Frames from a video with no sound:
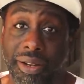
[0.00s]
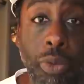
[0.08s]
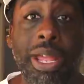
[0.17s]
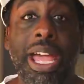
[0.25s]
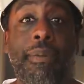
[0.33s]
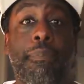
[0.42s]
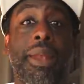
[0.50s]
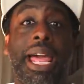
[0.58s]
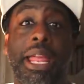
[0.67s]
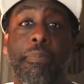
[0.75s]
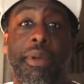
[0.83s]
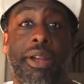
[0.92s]
We have
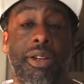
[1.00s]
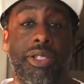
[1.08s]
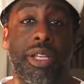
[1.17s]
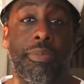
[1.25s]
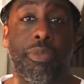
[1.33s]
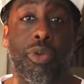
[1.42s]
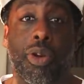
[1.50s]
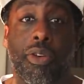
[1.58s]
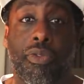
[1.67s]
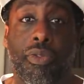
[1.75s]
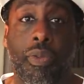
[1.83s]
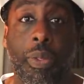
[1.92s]
black bears up
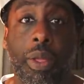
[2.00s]
north.